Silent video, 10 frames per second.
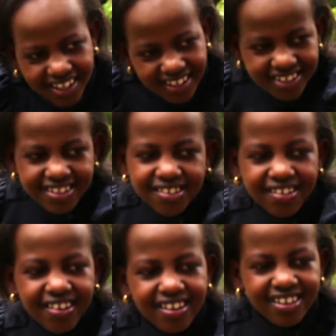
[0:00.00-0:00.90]
It's
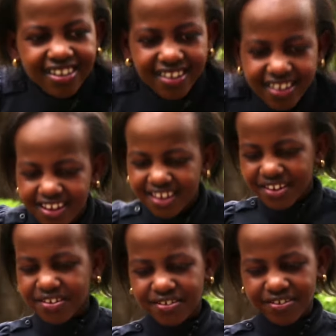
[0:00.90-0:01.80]
called
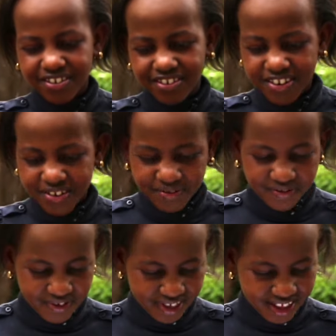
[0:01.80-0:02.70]
Reaching
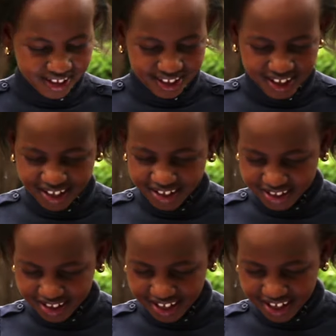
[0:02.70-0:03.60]
for the Stars,
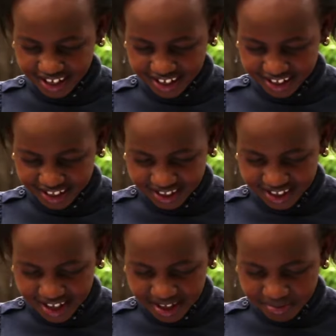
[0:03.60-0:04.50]
and it's
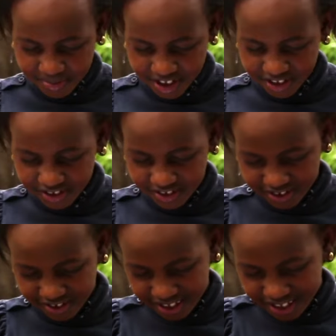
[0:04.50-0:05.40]

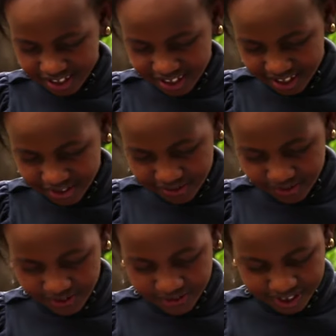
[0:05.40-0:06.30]
page
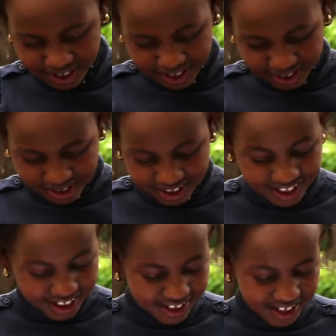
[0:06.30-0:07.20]

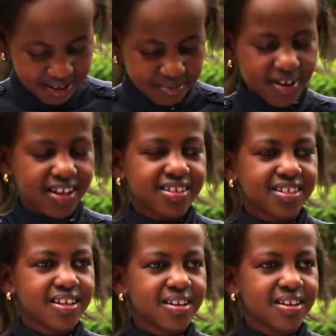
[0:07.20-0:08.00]
16, but